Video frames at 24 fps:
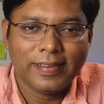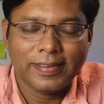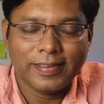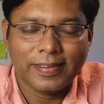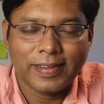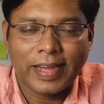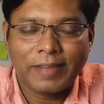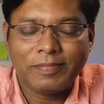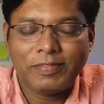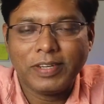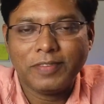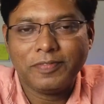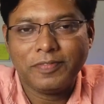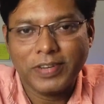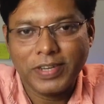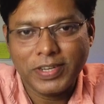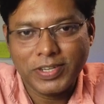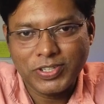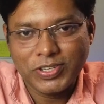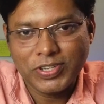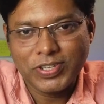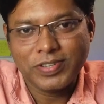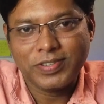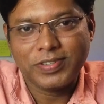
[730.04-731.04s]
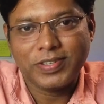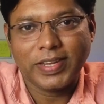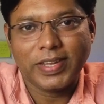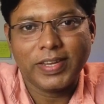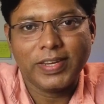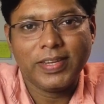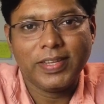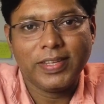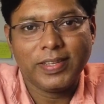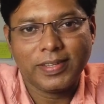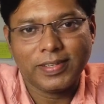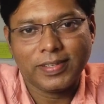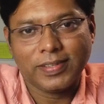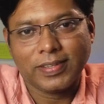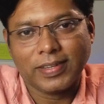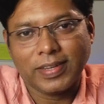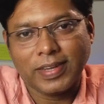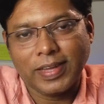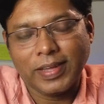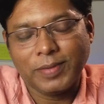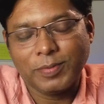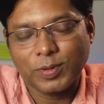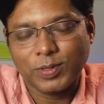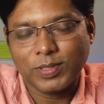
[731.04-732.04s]
After finishing training,
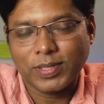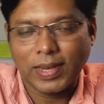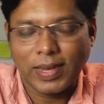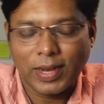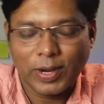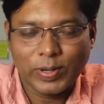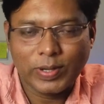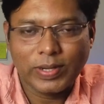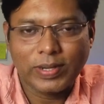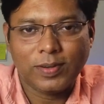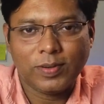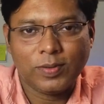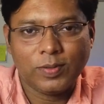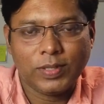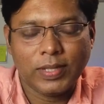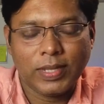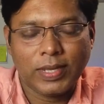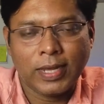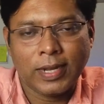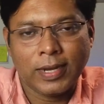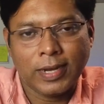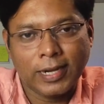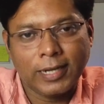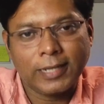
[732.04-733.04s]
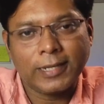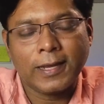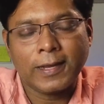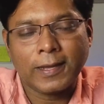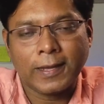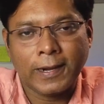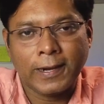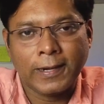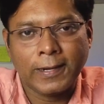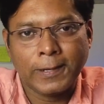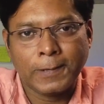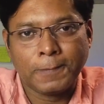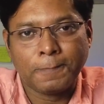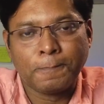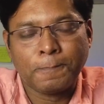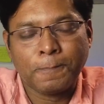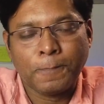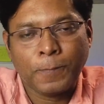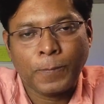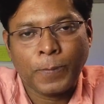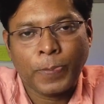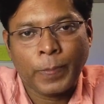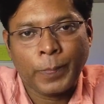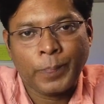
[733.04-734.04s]
I was allotted to the Karnataka cadre,
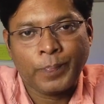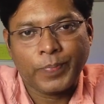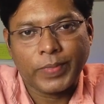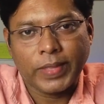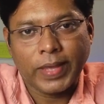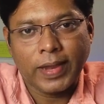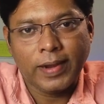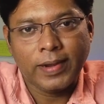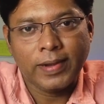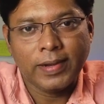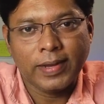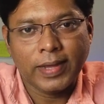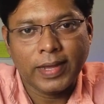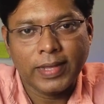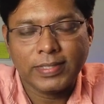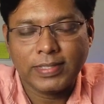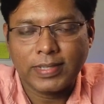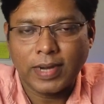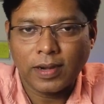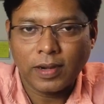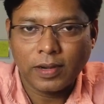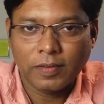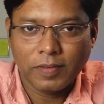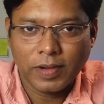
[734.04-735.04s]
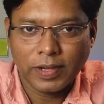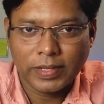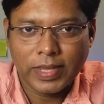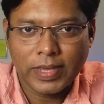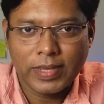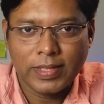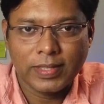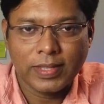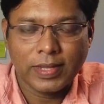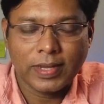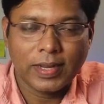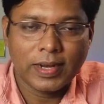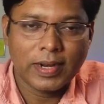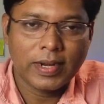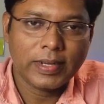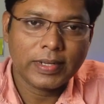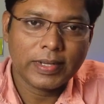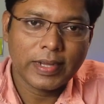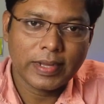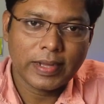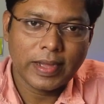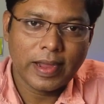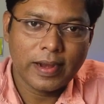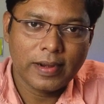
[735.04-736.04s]
and I started working in the
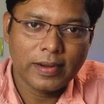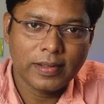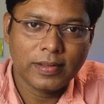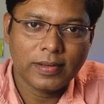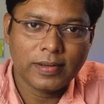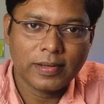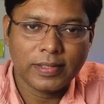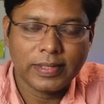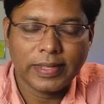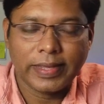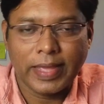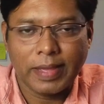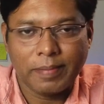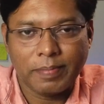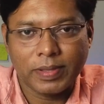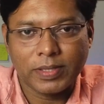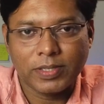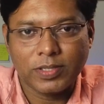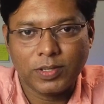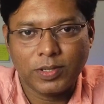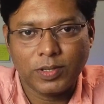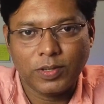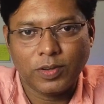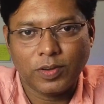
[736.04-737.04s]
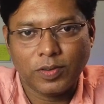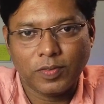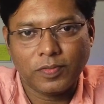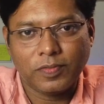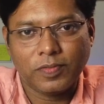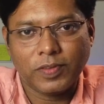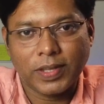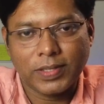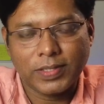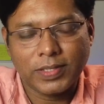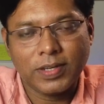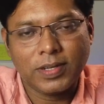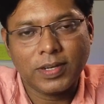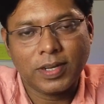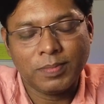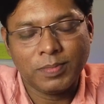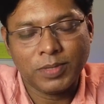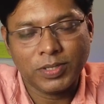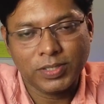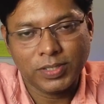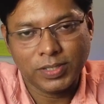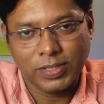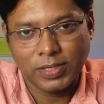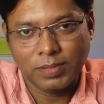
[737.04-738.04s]
Karnataka cadre in the capacity of Assistant
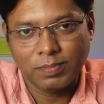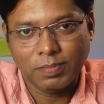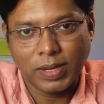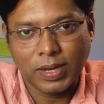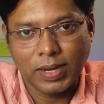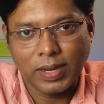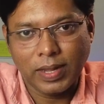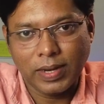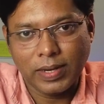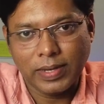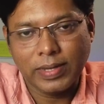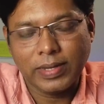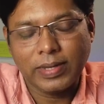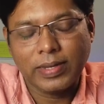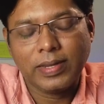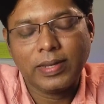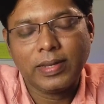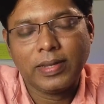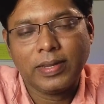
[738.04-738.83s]
Commissioner in Bellary.